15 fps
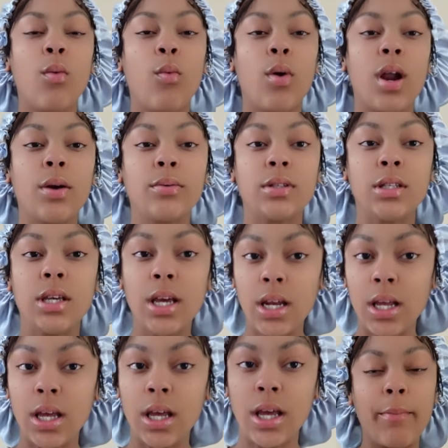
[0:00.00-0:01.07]
what I was
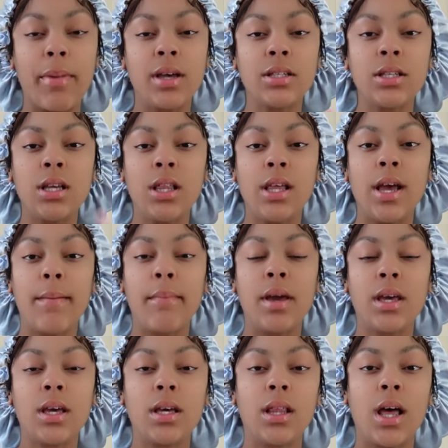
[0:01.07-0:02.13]
getting and basically I'm
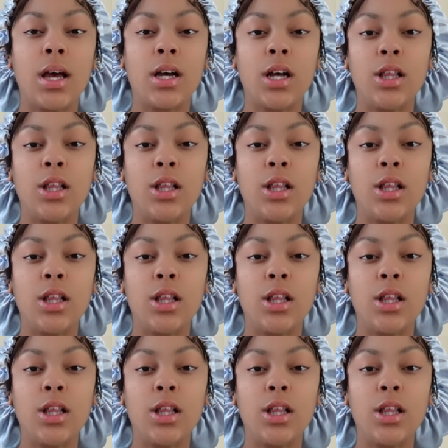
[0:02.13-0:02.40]
making like